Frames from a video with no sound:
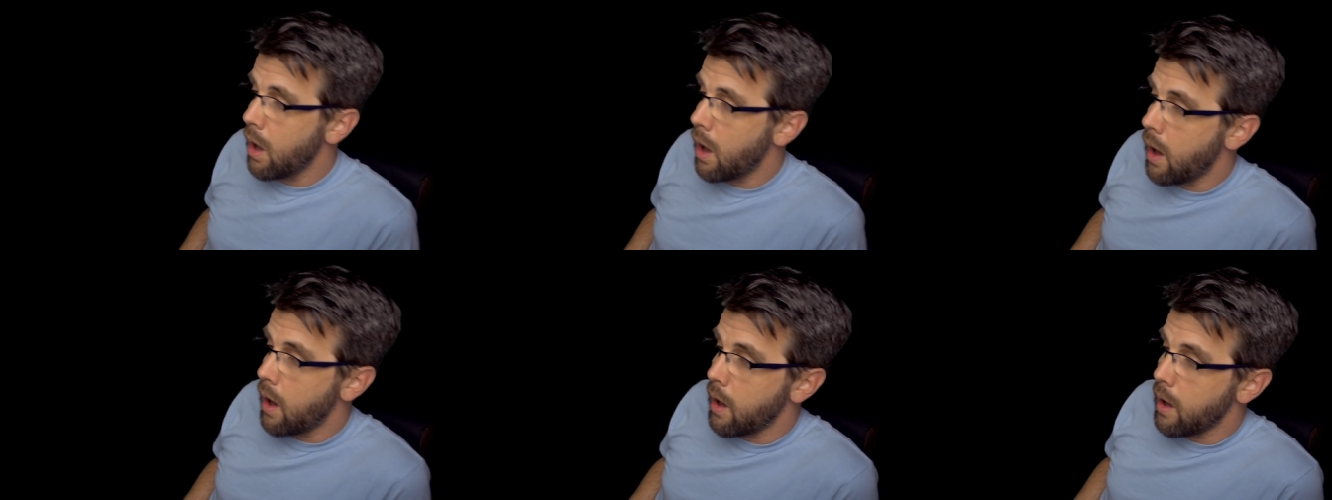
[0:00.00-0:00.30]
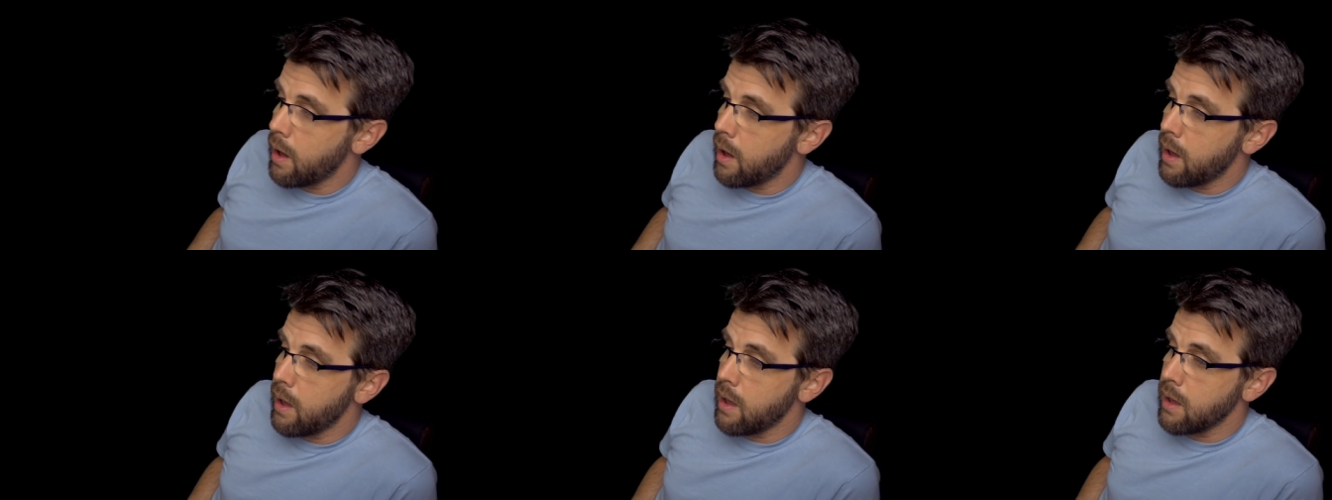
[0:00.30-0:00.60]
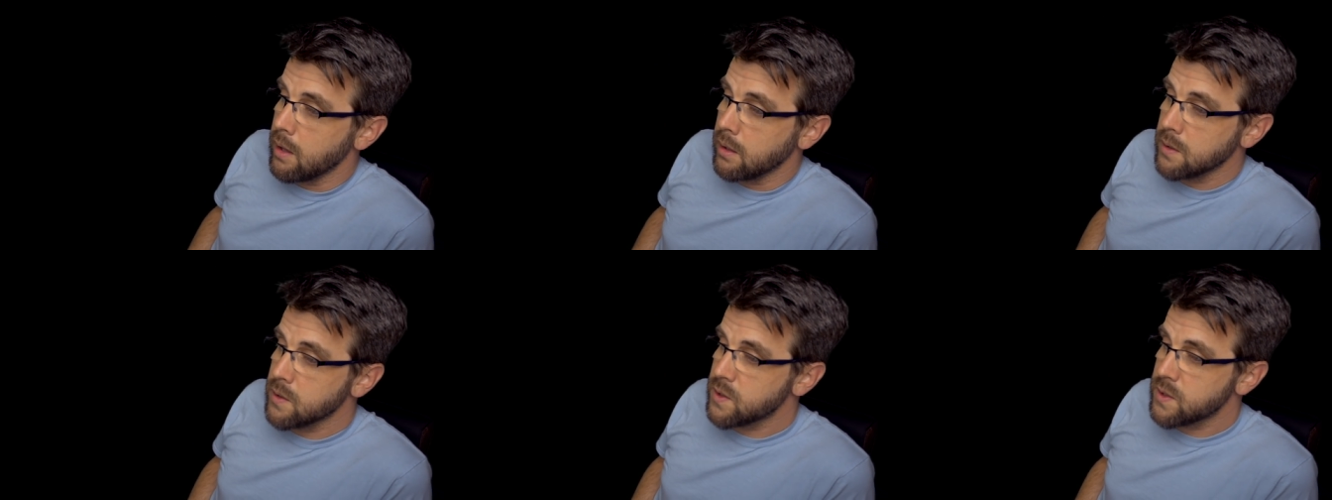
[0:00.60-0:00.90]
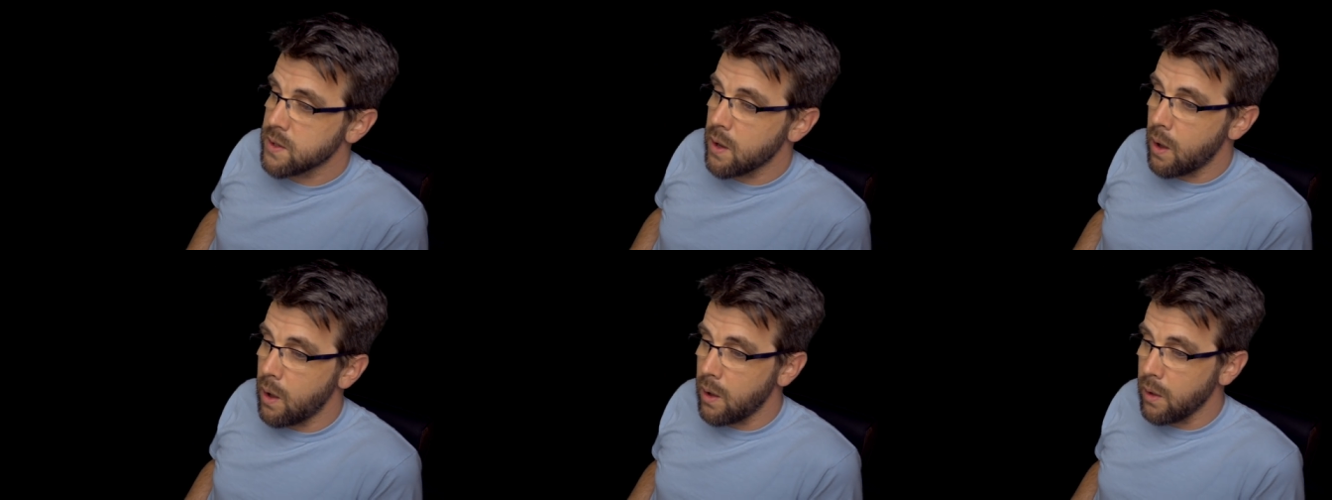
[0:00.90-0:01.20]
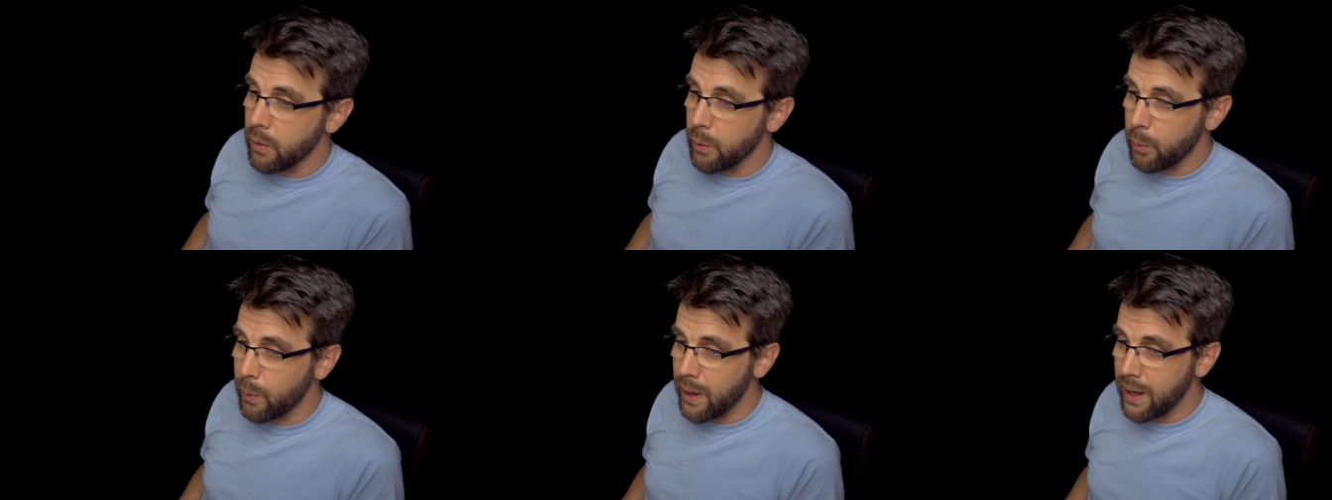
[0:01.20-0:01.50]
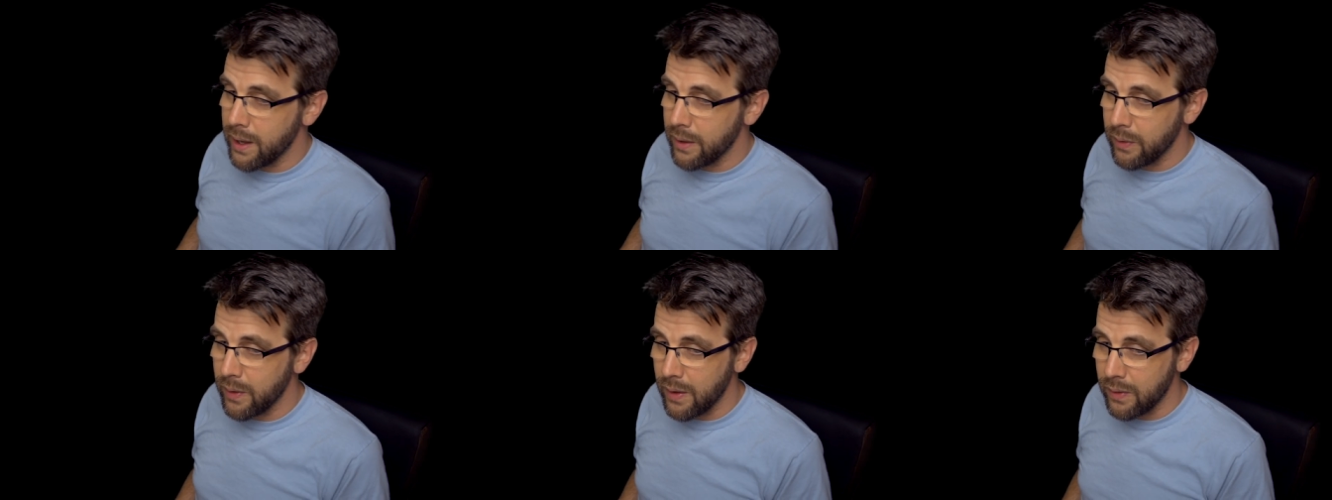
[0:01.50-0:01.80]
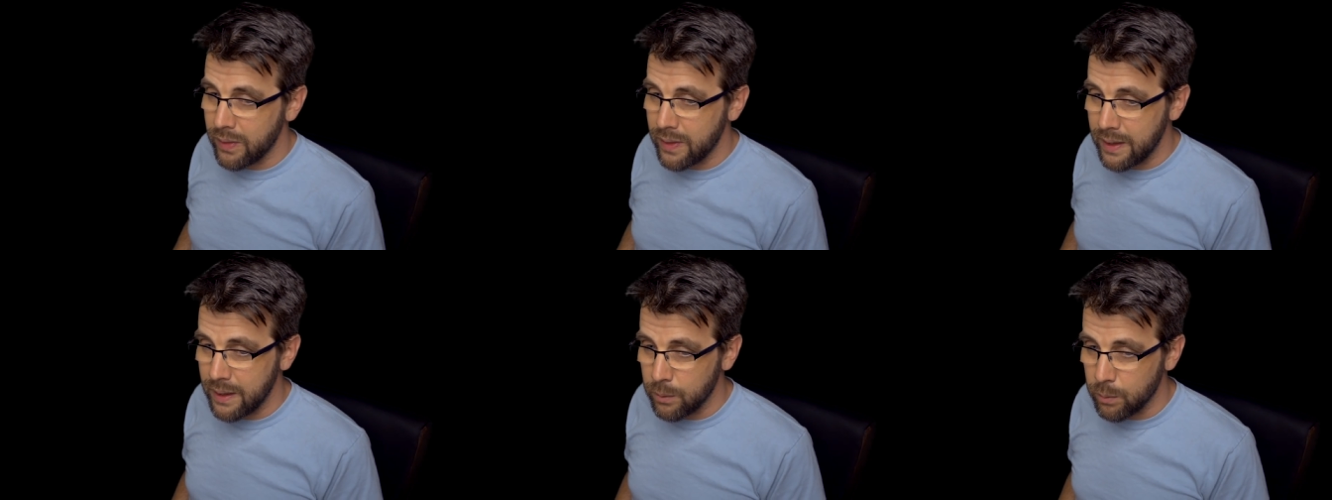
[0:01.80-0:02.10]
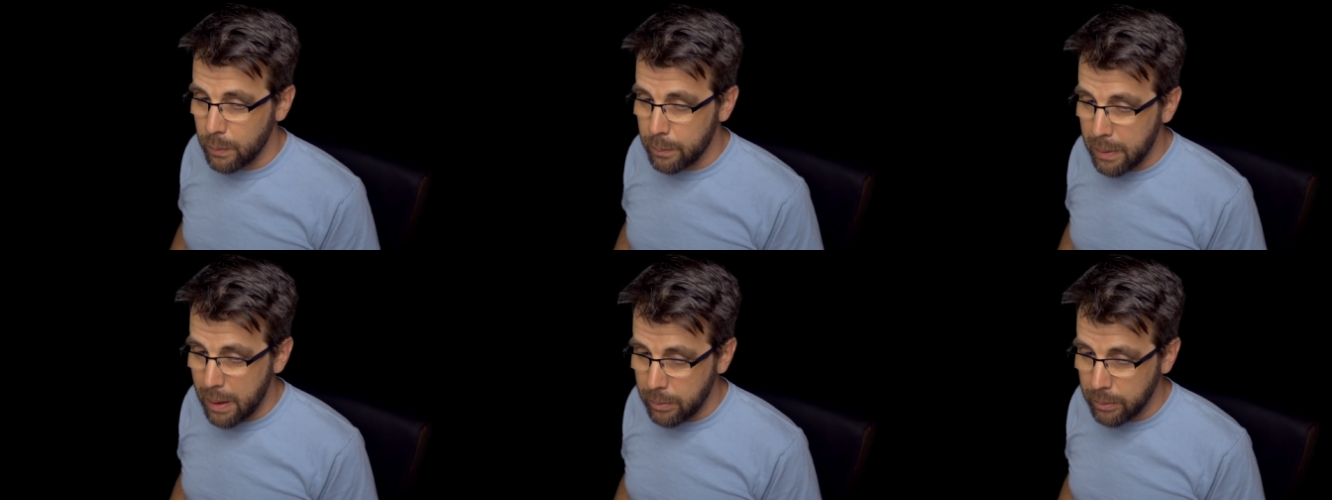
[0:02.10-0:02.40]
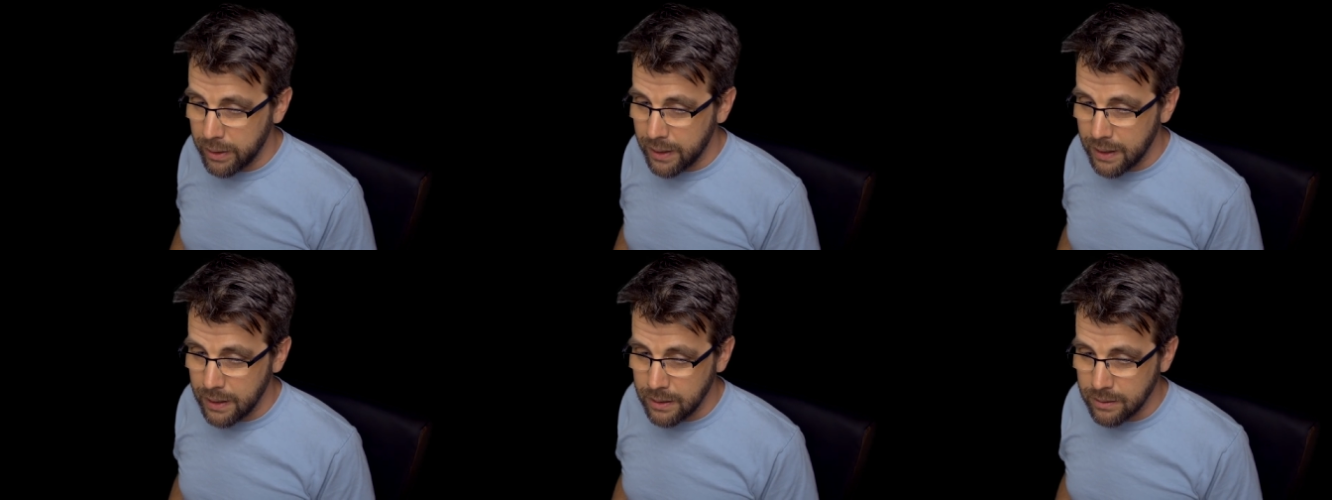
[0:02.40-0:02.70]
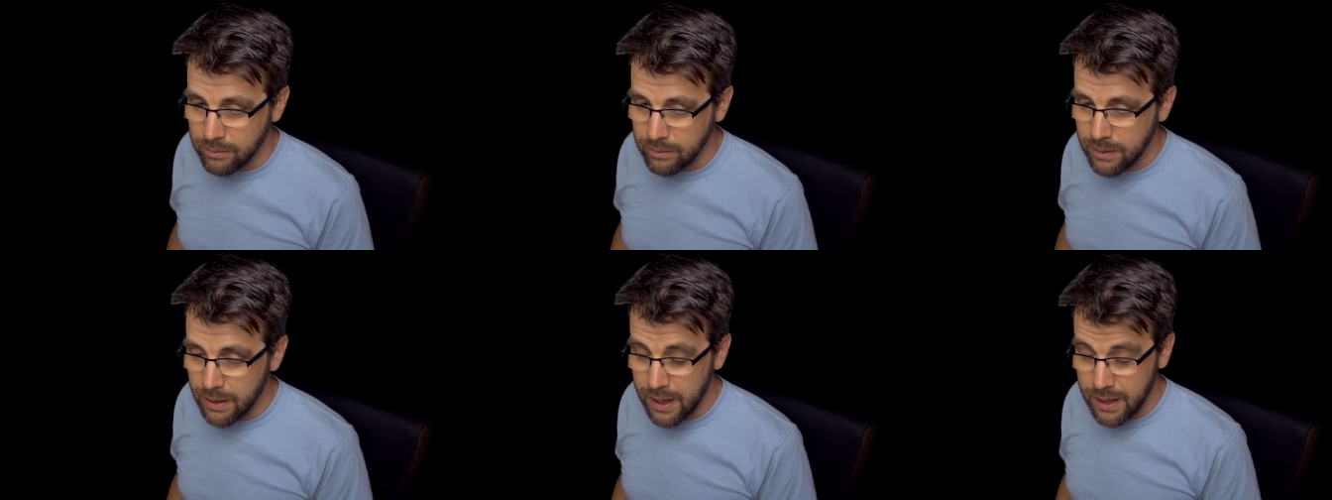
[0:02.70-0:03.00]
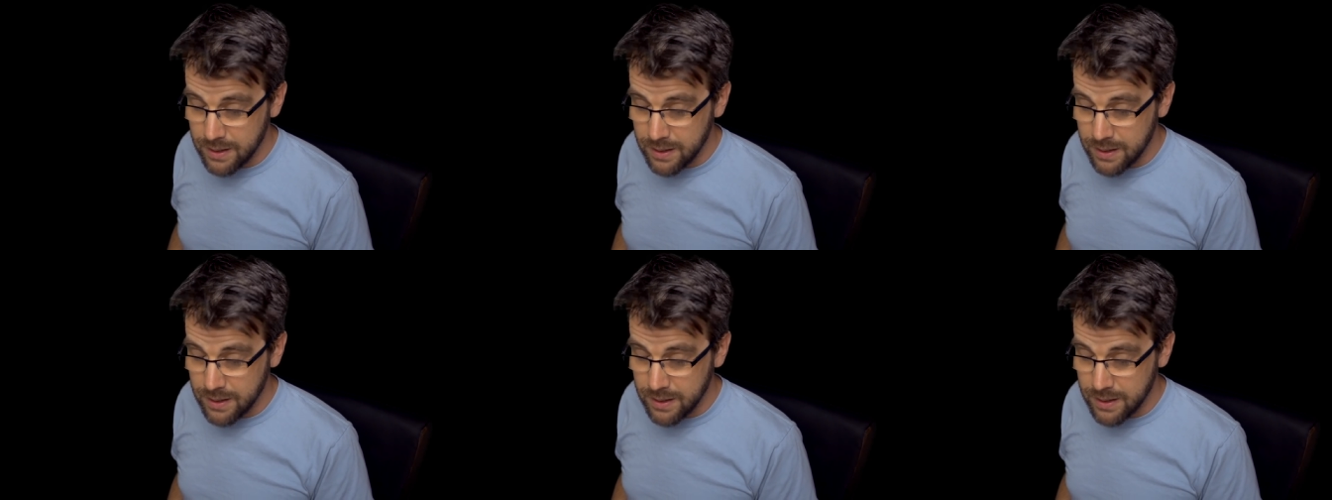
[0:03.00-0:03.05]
uh, and saw the way that the Republican